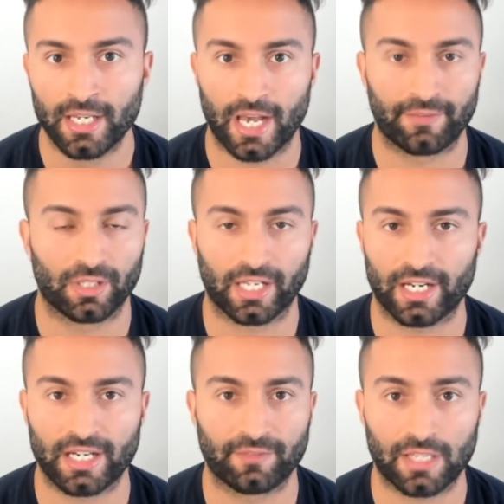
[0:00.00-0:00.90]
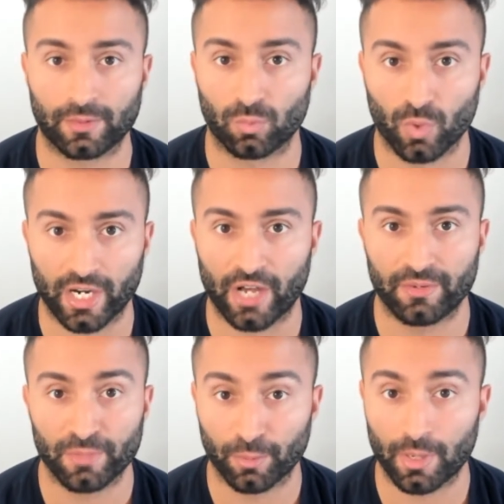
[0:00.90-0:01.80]
I felt like I didn't have time to work out and
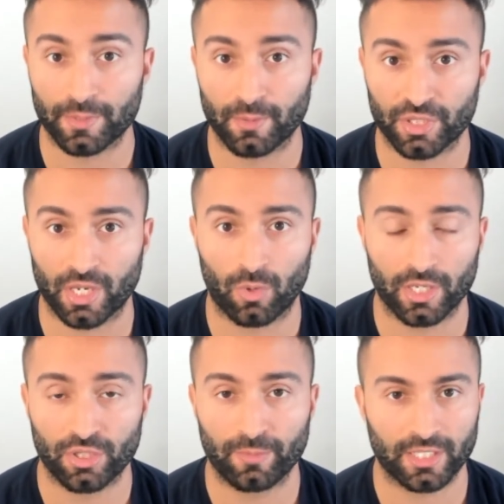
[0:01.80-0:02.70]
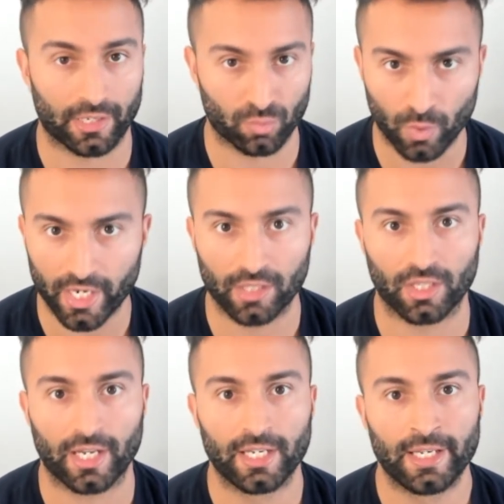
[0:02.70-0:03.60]
meal prep as much as I wanted to, because I was working a
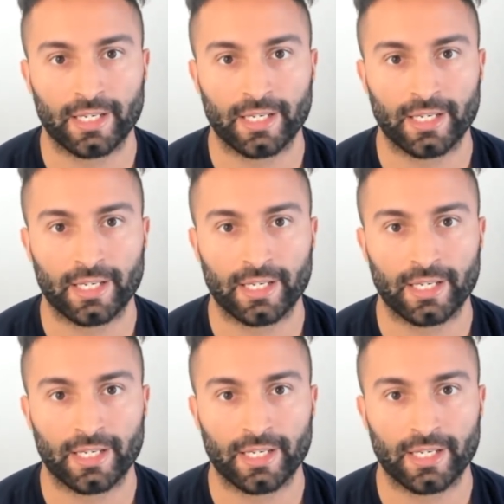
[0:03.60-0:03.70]
lot.